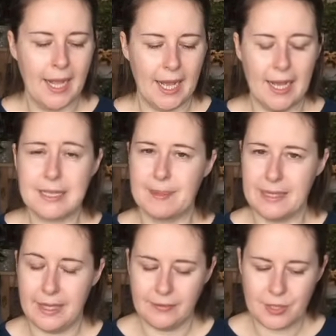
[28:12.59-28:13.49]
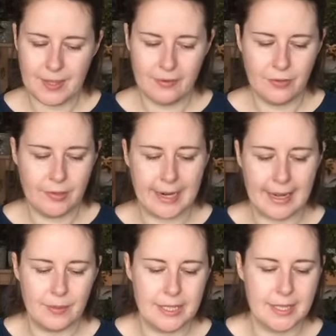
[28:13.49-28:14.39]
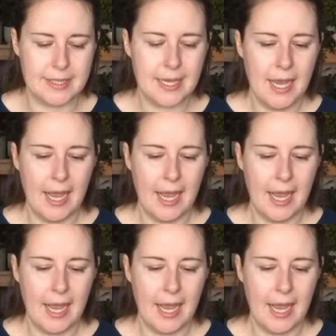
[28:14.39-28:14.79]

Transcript: Uh, it's been in there for twenty-four hours.